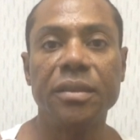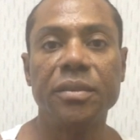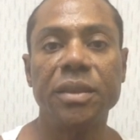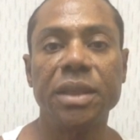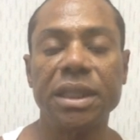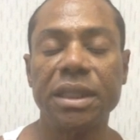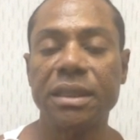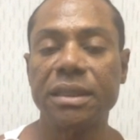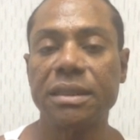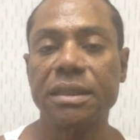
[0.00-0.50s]

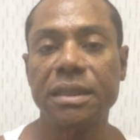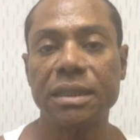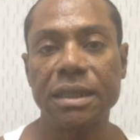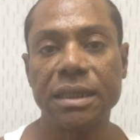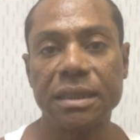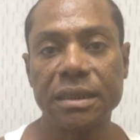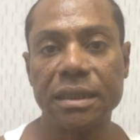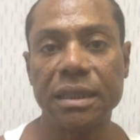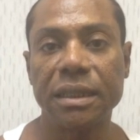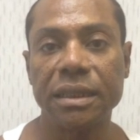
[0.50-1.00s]
because it
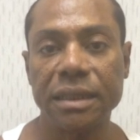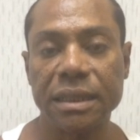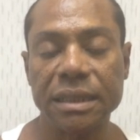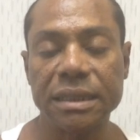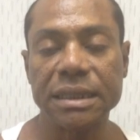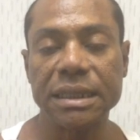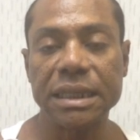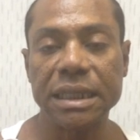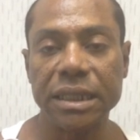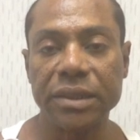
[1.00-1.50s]
has, it
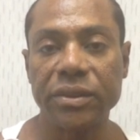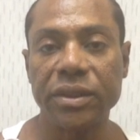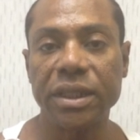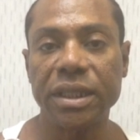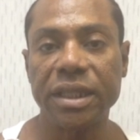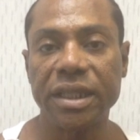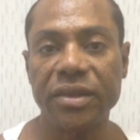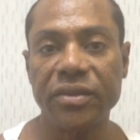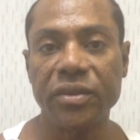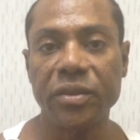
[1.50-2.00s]
has
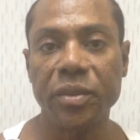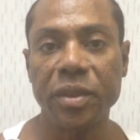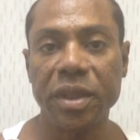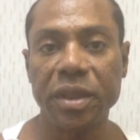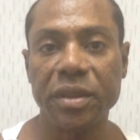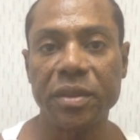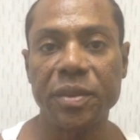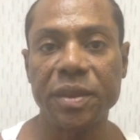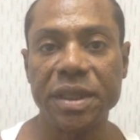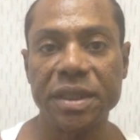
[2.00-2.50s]
literally given me
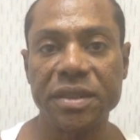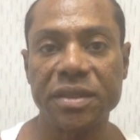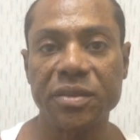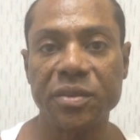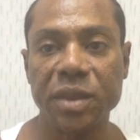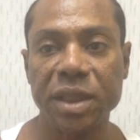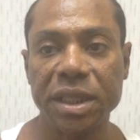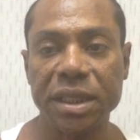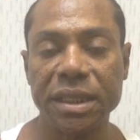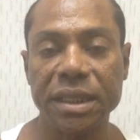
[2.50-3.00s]
the peace of
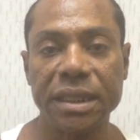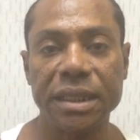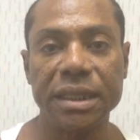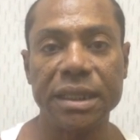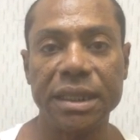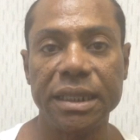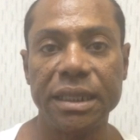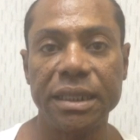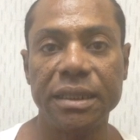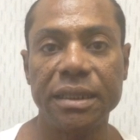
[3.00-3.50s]
mind that I
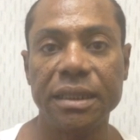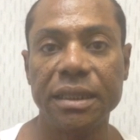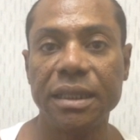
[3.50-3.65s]
need.